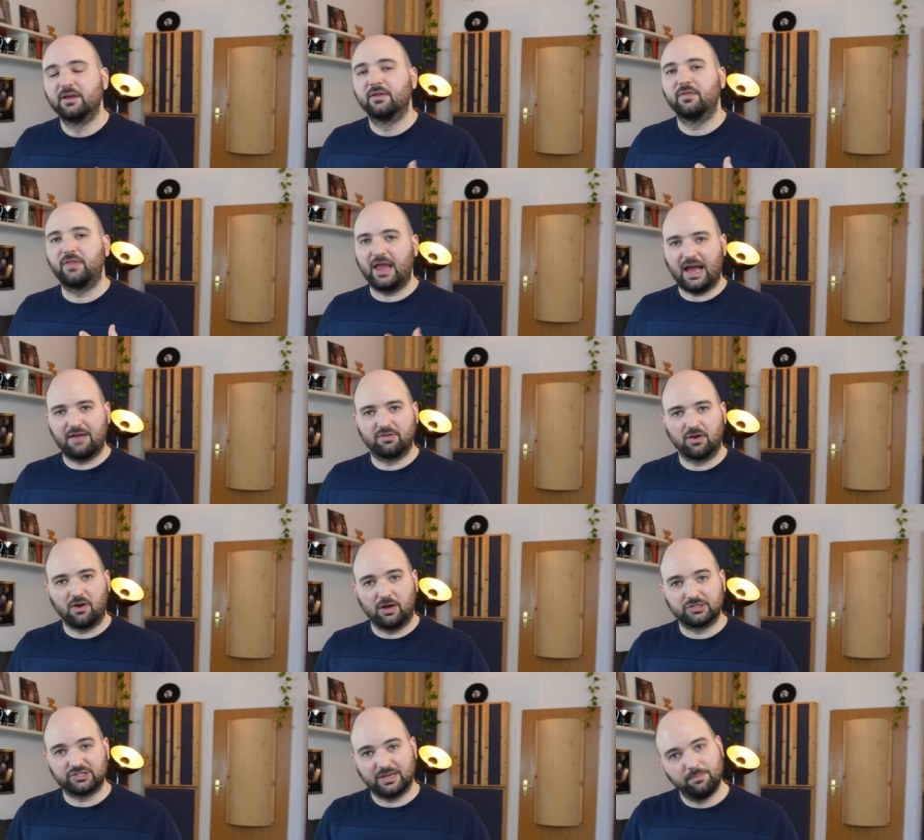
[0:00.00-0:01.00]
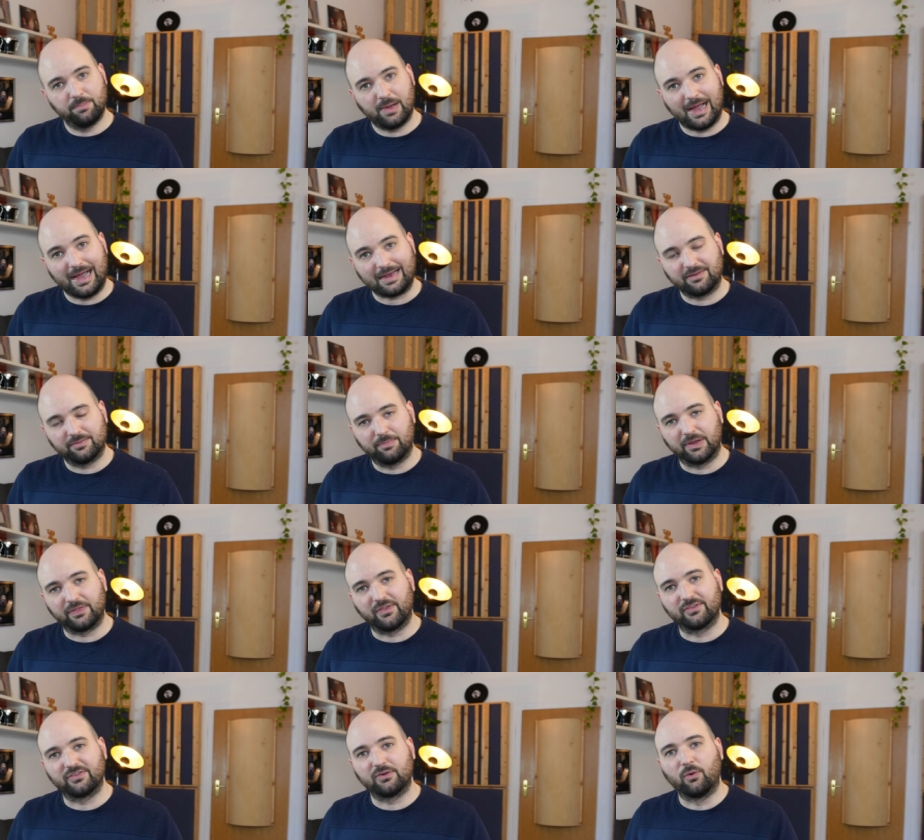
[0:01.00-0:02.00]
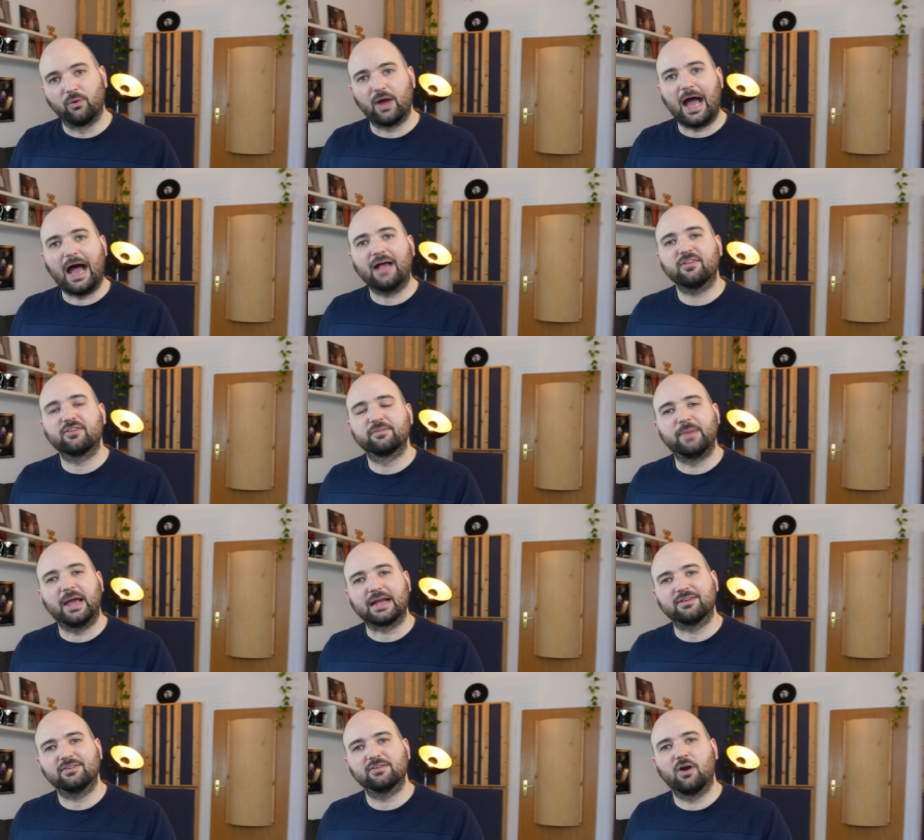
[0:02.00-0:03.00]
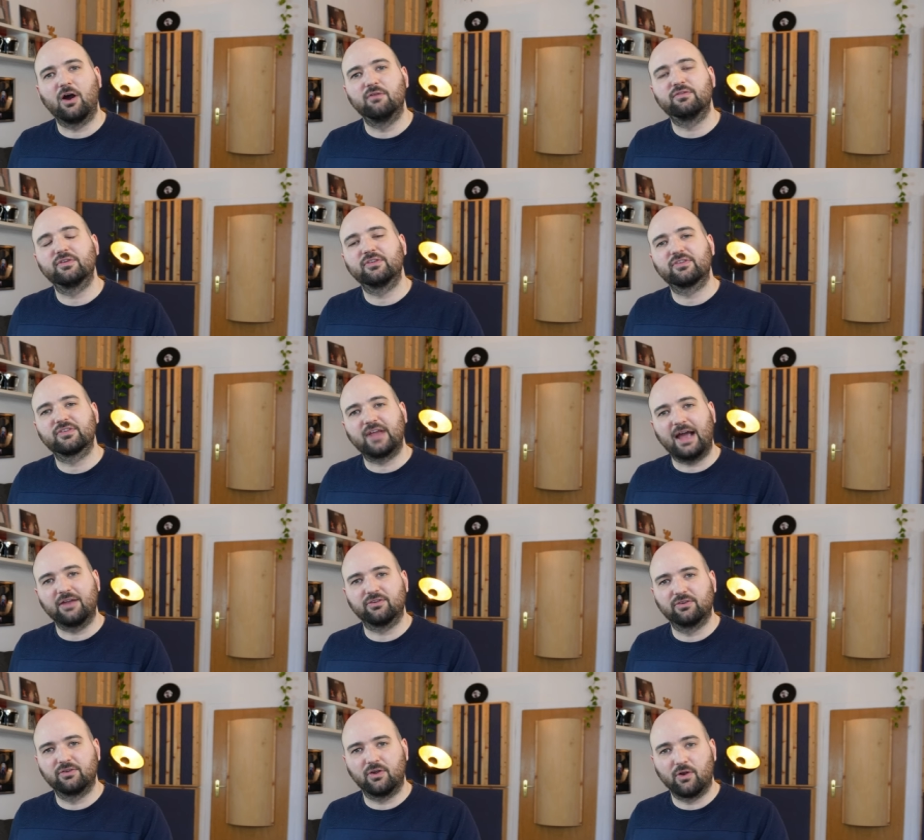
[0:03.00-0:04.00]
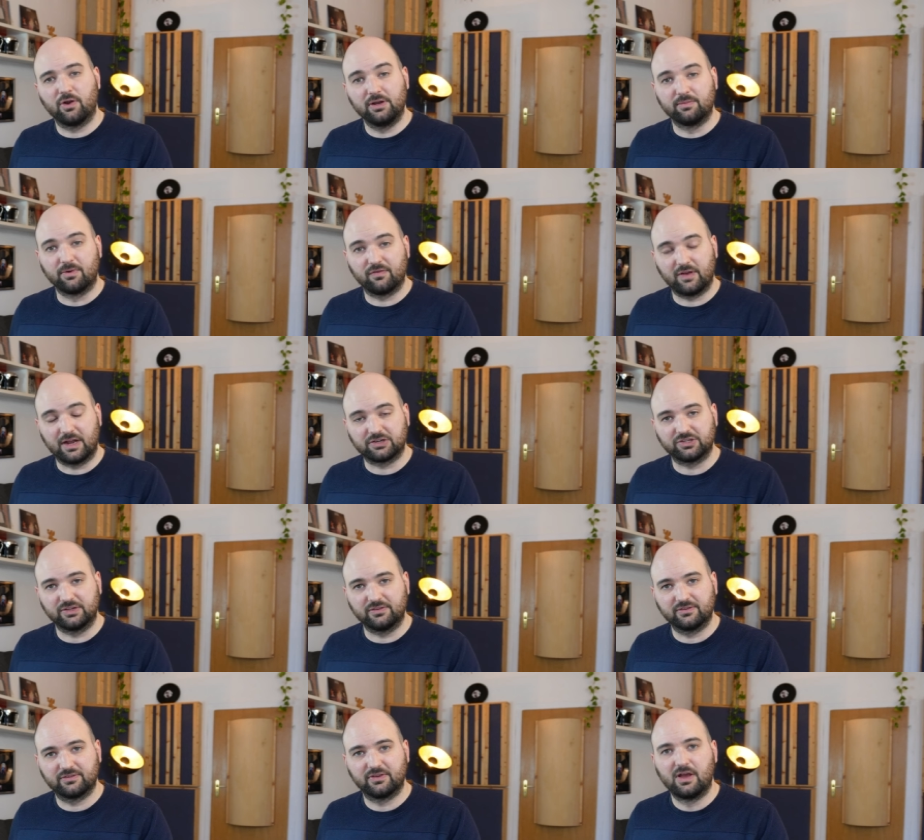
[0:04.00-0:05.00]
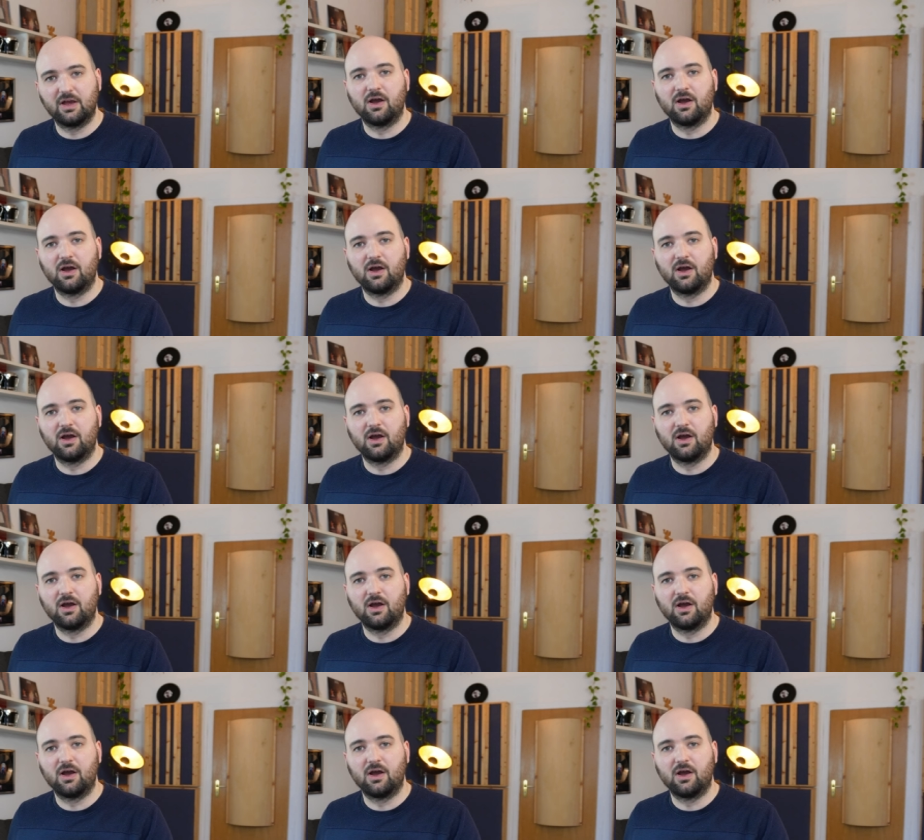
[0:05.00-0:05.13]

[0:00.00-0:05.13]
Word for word: they have a large impact, but this whole aspect of scattered early reflections